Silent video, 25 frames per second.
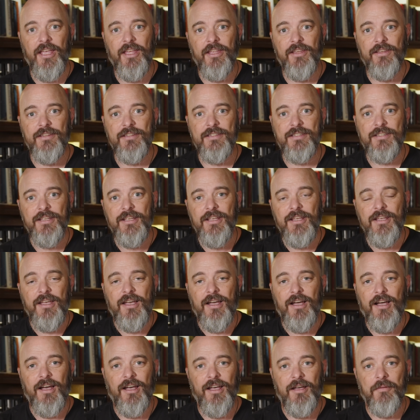and
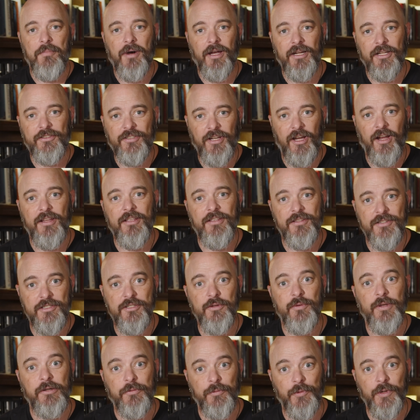Manatawny is
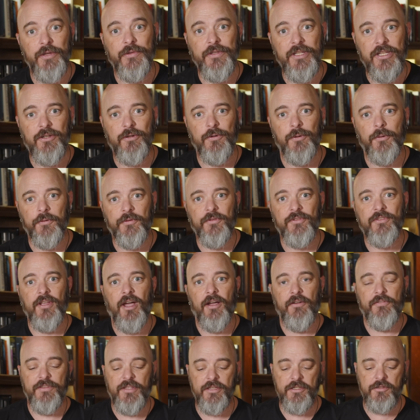doing really cool
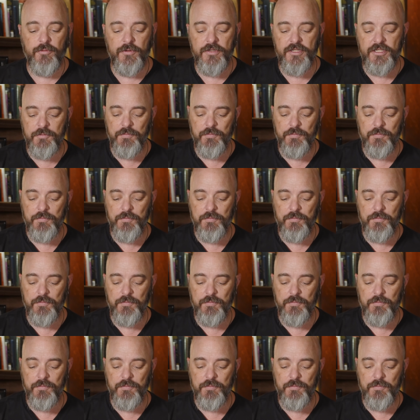stuff. This was